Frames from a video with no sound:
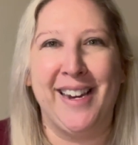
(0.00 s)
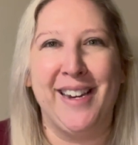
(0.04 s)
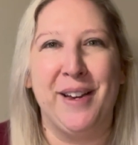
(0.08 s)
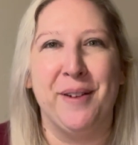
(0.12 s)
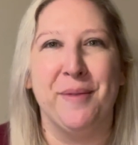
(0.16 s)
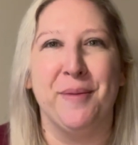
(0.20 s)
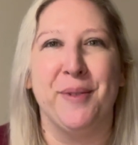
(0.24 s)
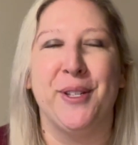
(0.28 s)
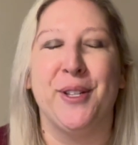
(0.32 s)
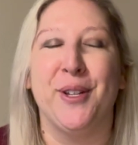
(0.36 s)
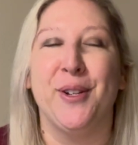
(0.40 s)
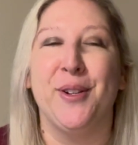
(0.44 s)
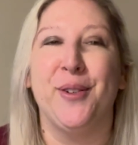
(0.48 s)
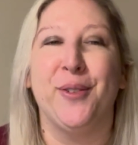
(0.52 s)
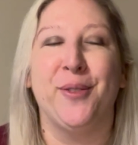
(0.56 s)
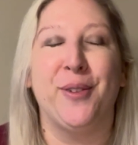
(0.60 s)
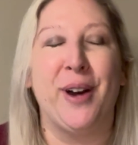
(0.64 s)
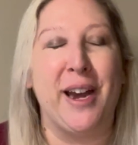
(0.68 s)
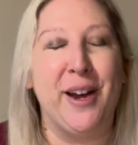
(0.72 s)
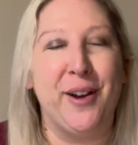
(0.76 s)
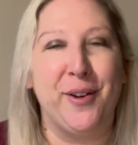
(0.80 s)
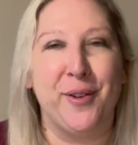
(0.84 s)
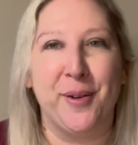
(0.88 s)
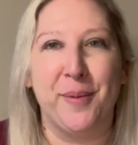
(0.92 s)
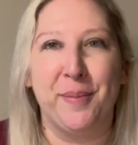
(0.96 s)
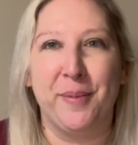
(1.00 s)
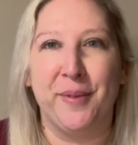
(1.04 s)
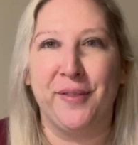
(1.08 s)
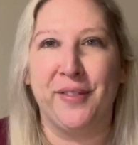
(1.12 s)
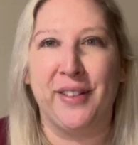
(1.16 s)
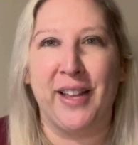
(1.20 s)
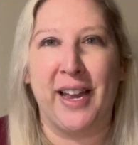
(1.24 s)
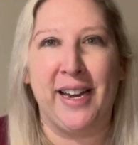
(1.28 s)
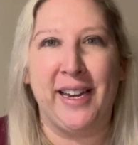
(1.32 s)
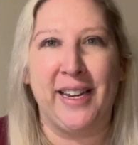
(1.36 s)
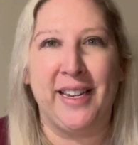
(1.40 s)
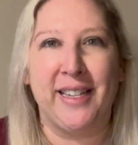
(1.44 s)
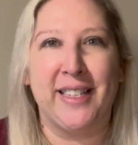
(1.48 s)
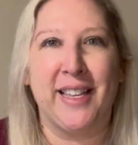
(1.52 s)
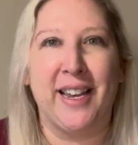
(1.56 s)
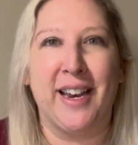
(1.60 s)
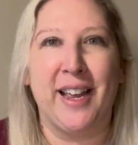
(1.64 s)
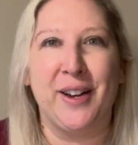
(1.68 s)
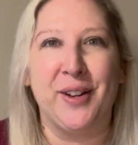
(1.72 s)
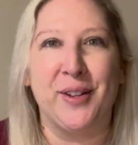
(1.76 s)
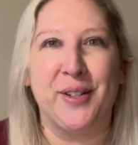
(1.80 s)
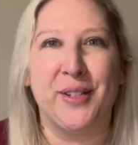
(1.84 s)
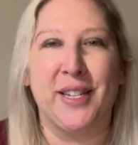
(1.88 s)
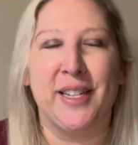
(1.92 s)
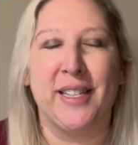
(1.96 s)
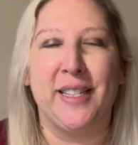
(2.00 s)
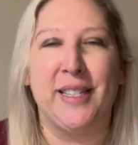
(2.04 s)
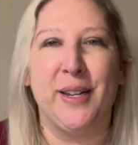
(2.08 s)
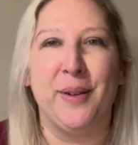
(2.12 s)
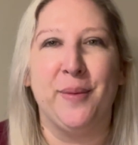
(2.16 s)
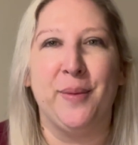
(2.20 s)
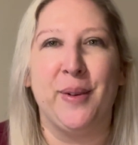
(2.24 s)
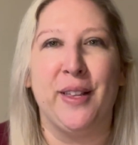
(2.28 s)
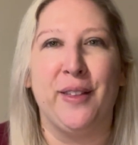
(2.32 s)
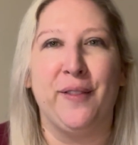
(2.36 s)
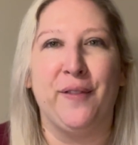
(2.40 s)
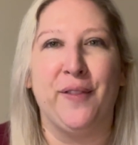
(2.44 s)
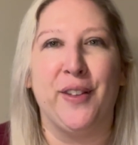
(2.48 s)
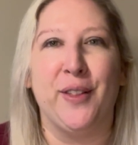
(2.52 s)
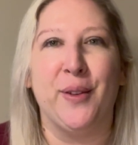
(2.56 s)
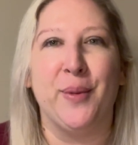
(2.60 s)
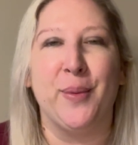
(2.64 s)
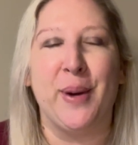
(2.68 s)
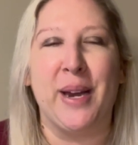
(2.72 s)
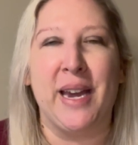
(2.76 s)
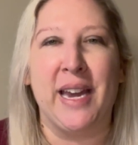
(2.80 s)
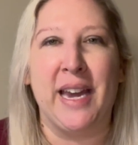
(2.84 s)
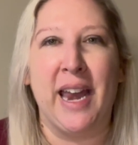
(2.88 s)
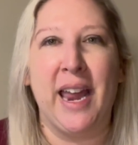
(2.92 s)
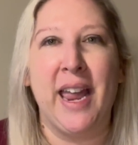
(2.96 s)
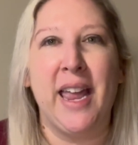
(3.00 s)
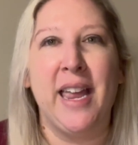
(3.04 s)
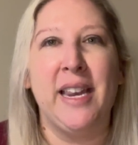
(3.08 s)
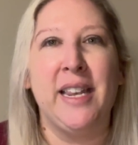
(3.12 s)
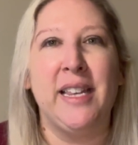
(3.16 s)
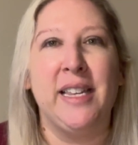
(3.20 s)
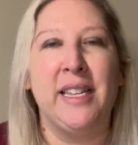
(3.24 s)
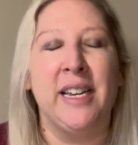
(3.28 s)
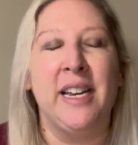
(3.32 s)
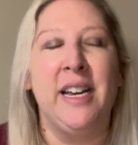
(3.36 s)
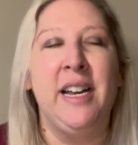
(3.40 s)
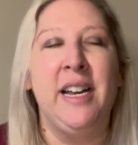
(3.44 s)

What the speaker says: It was a great group of ladies that I got to sit with for the weekend.